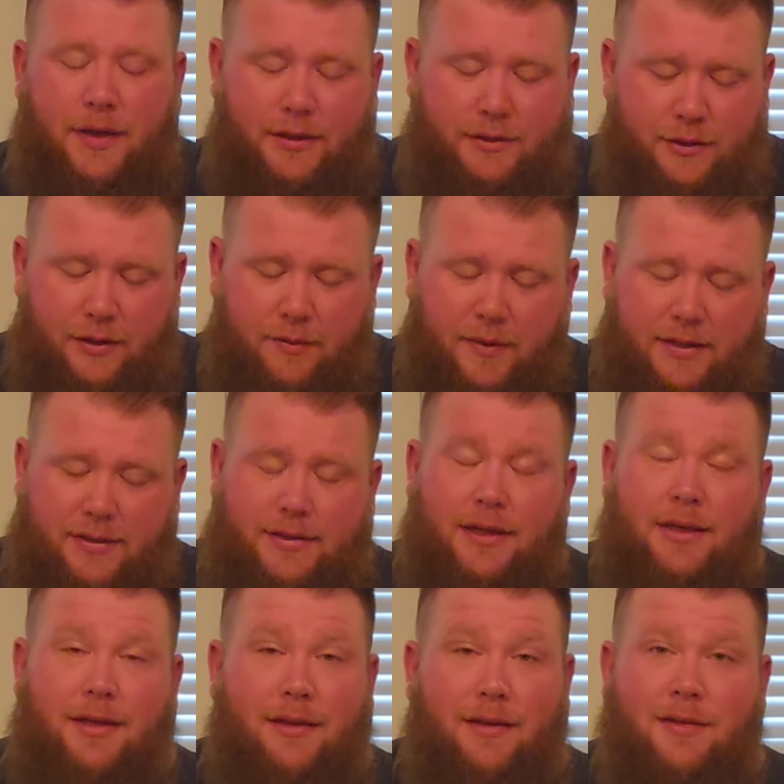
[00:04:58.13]
It's gonna be
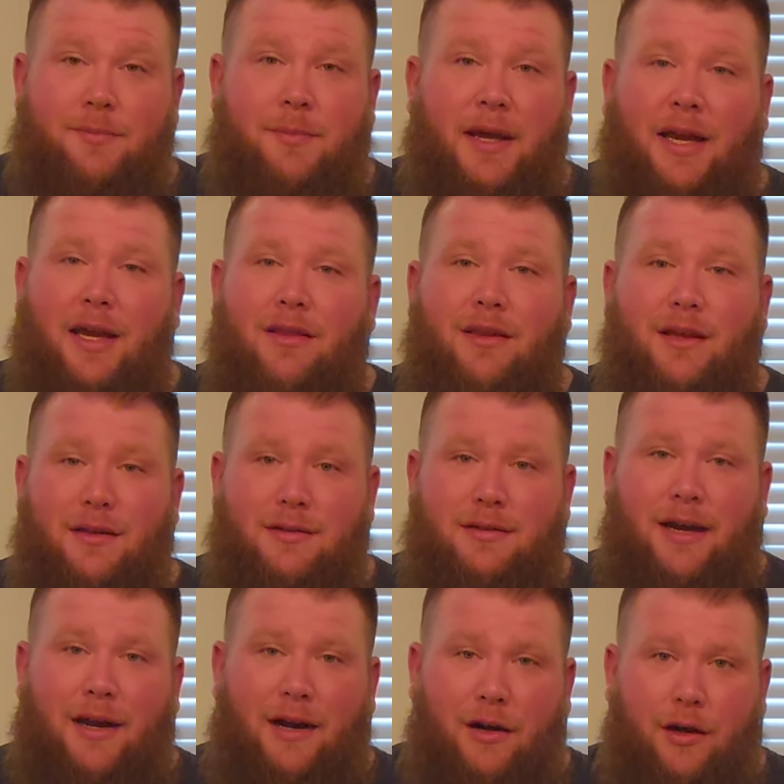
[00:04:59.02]
sitting in this pan the
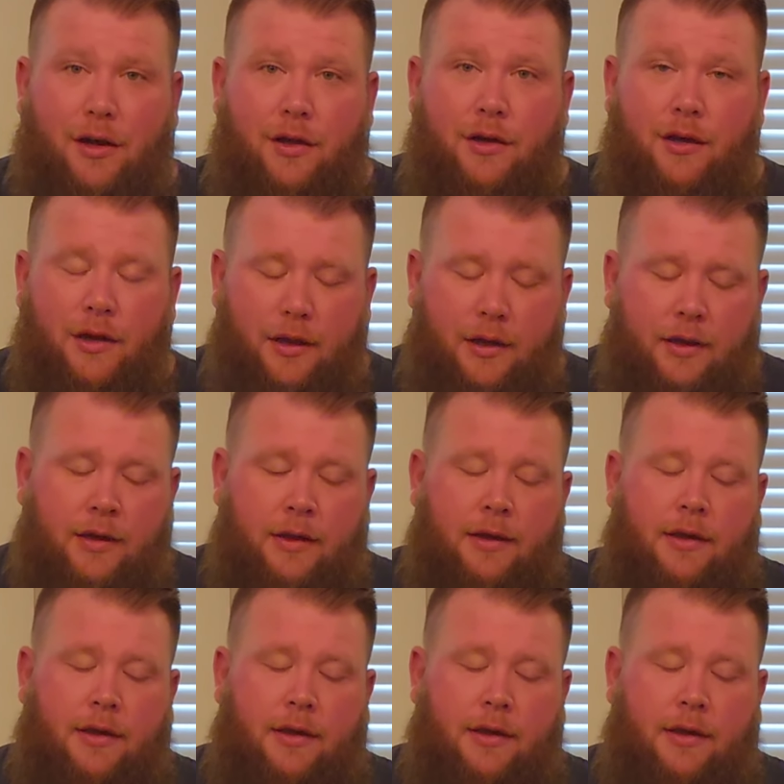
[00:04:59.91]
entire cook.